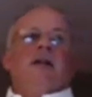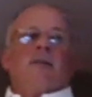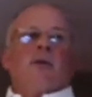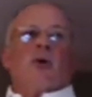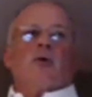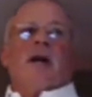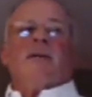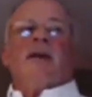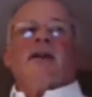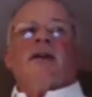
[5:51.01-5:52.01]
the
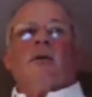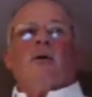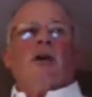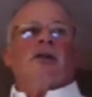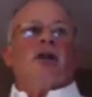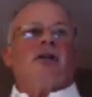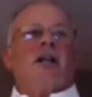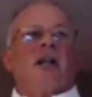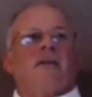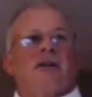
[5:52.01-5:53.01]
programming that they watch on
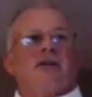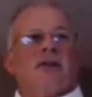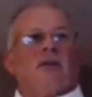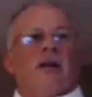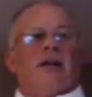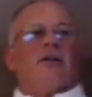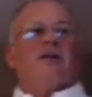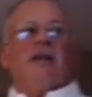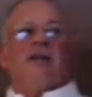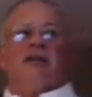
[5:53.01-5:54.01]
television, the radio
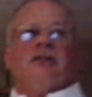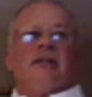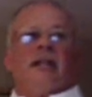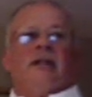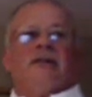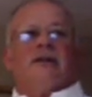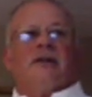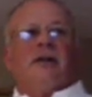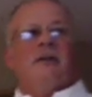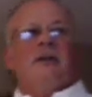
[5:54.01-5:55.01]
stations that they listen
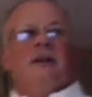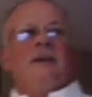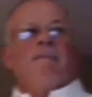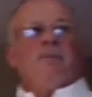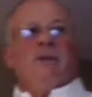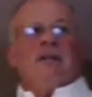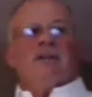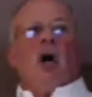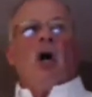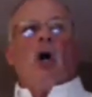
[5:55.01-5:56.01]
to,
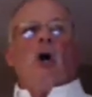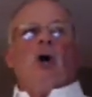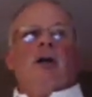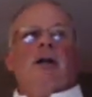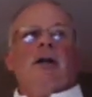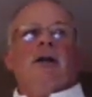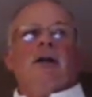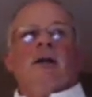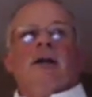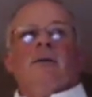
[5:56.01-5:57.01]
is all
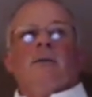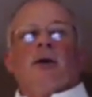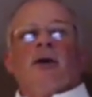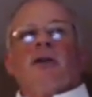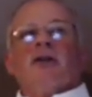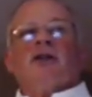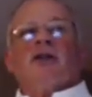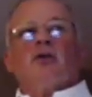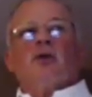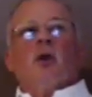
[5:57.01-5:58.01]
pretty much
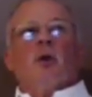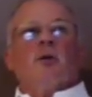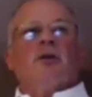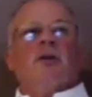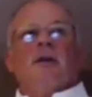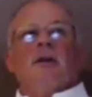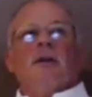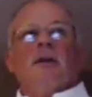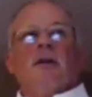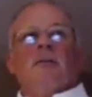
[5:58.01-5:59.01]
controlled
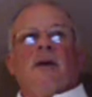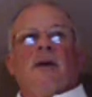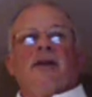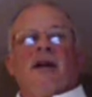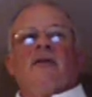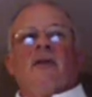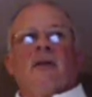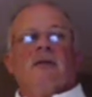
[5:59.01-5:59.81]
by the devil,